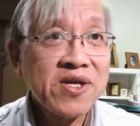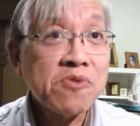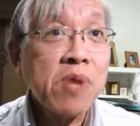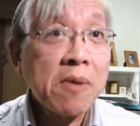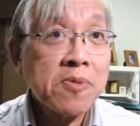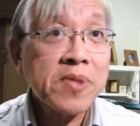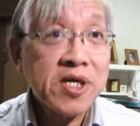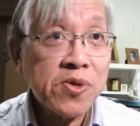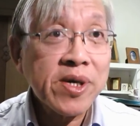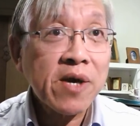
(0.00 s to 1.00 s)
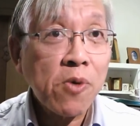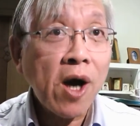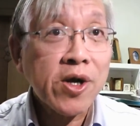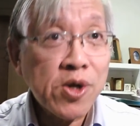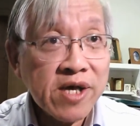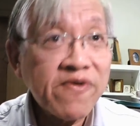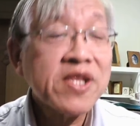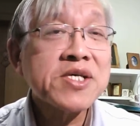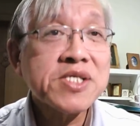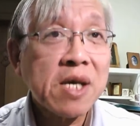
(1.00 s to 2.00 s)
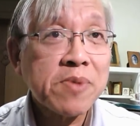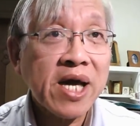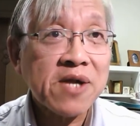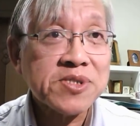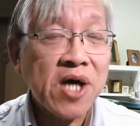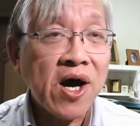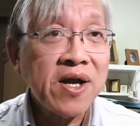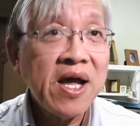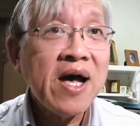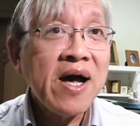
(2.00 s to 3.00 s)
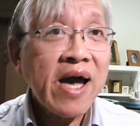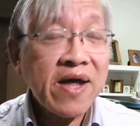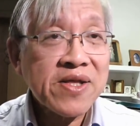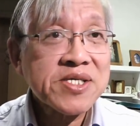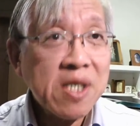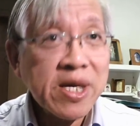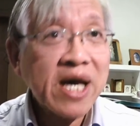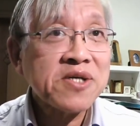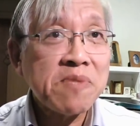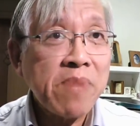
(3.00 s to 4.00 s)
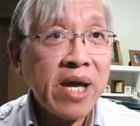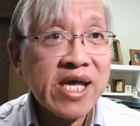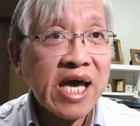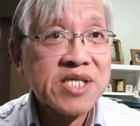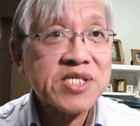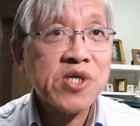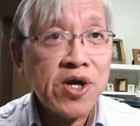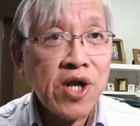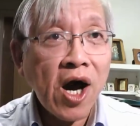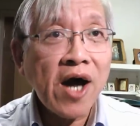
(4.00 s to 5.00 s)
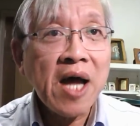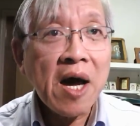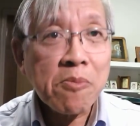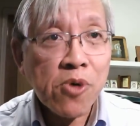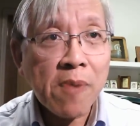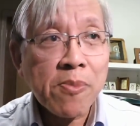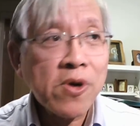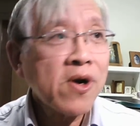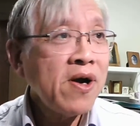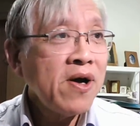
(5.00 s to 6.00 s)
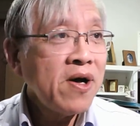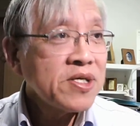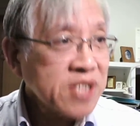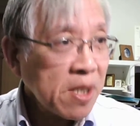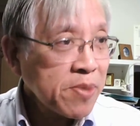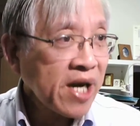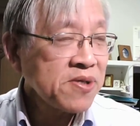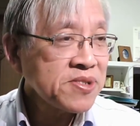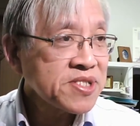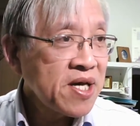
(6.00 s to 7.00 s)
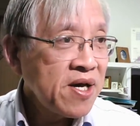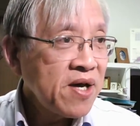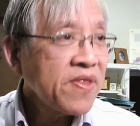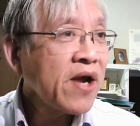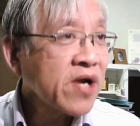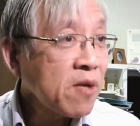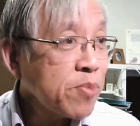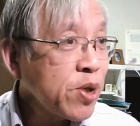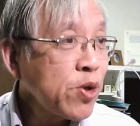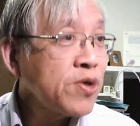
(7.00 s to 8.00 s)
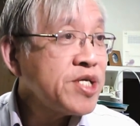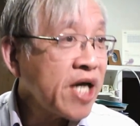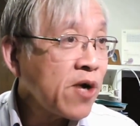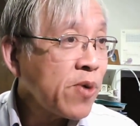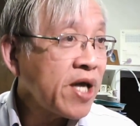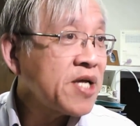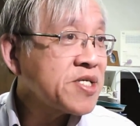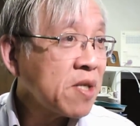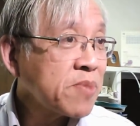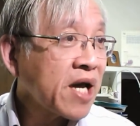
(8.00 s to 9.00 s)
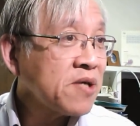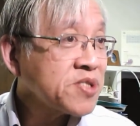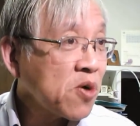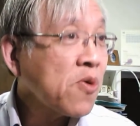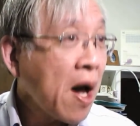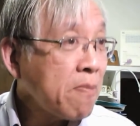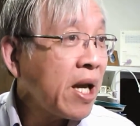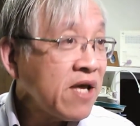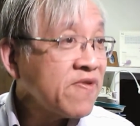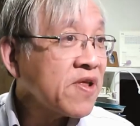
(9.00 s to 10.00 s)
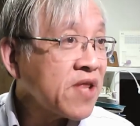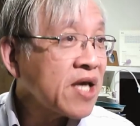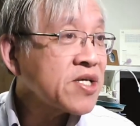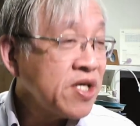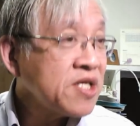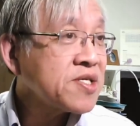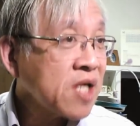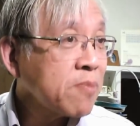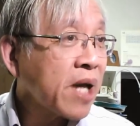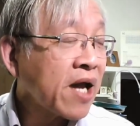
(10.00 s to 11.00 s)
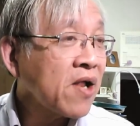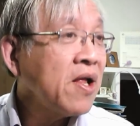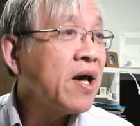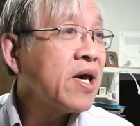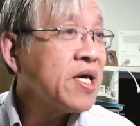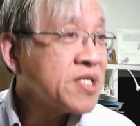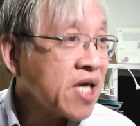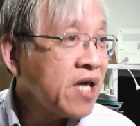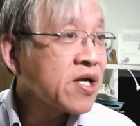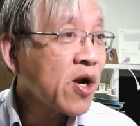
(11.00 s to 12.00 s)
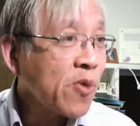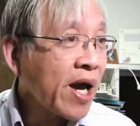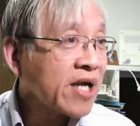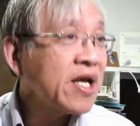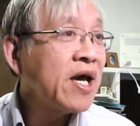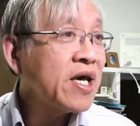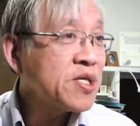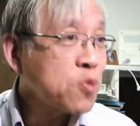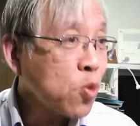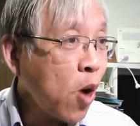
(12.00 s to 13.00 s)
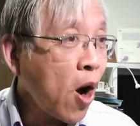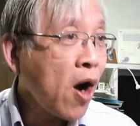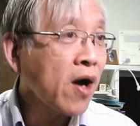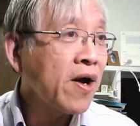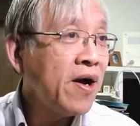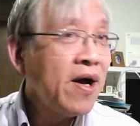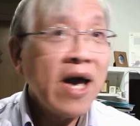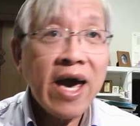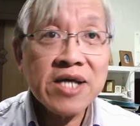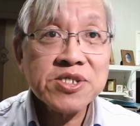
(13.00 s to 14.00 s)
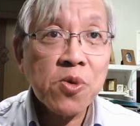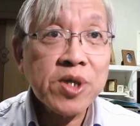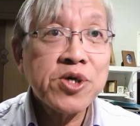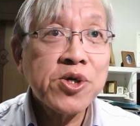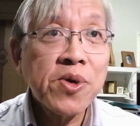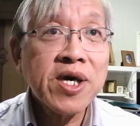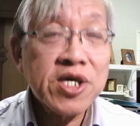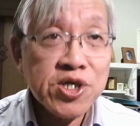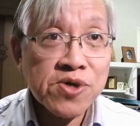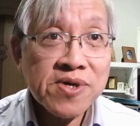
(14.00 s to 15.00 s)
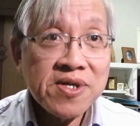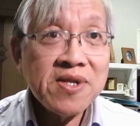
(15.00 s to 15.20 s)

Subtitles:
probably doing it wrong. You're leaving the subtitles on, and the subtitles in many cases are not proper subtitles. They're computer-generated subtitles, so many of the things in the subtitle is incorrect, is wrong. And so what you're doing is you're